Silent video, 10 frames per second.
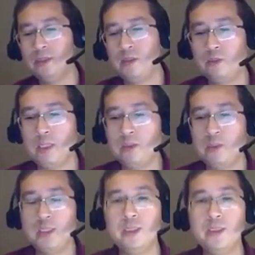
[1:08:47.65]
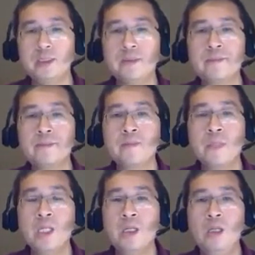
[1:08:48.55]
So that's how we
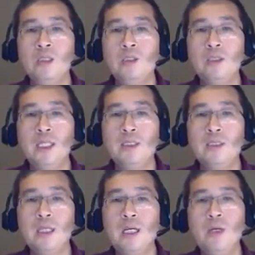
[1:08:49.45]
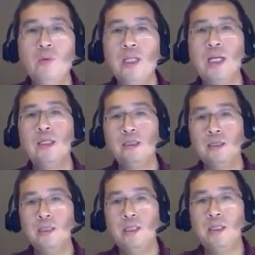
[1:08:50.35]
understand the database. It
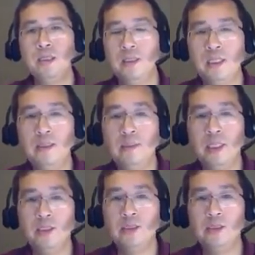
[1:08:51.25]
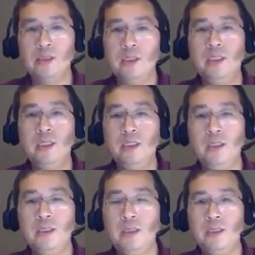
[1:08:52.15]
just
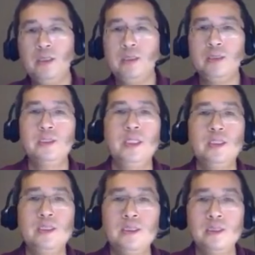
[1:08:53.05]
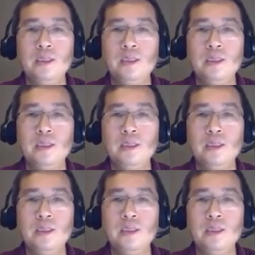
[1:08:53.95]
tables. Okay,